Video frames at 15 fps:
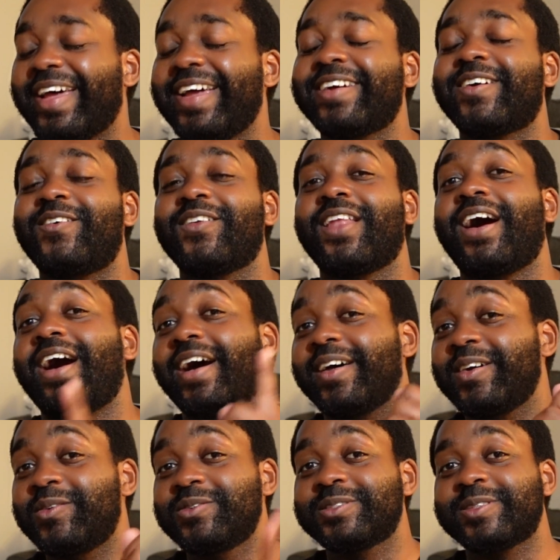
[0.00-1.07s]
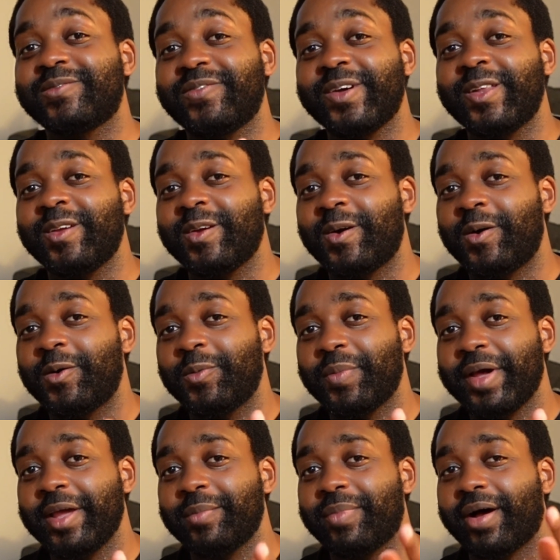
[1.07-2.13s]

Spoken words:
I ain't gonna lie, it was a video made